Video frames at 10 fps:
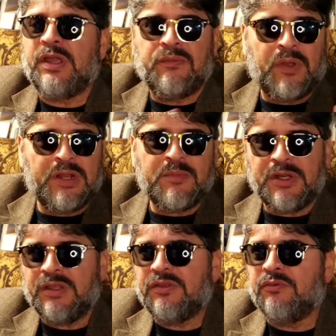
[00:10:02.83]
hey, wait a
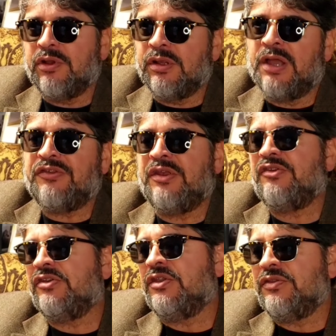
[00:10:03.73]
minute, the
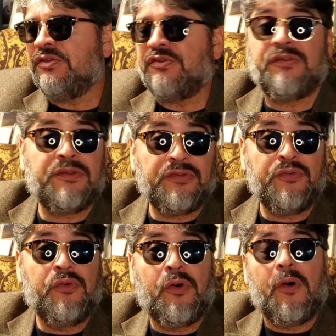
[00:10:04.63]
realization that this is a
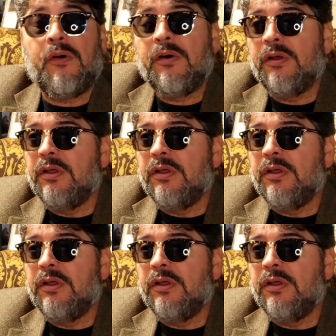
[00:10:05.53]
tool.